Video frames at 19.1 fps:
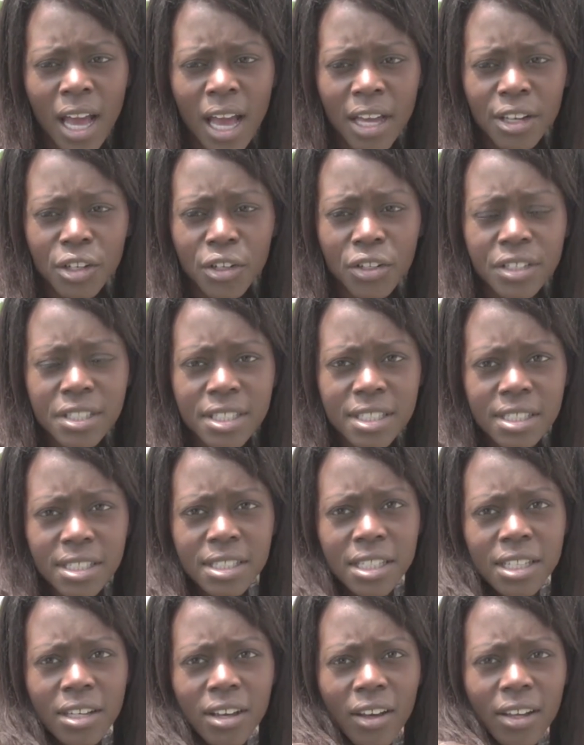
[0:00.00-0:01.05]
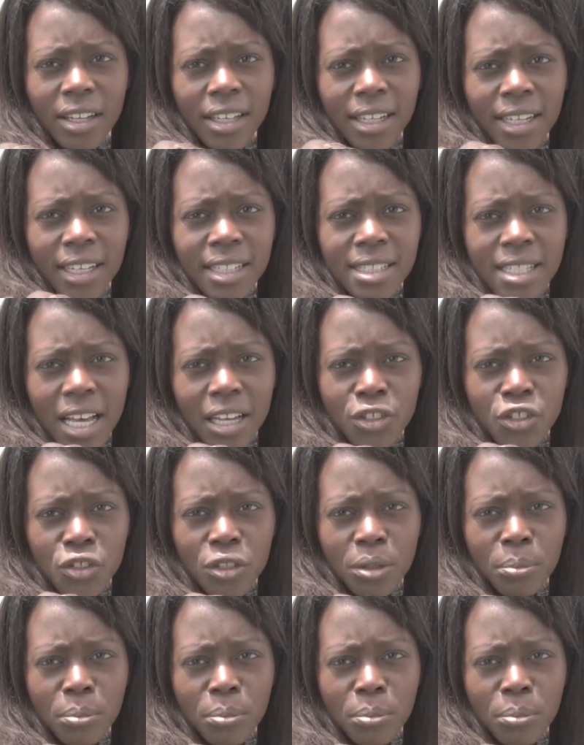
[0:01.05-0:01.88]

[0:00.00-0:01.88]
And you can see on it, it's actually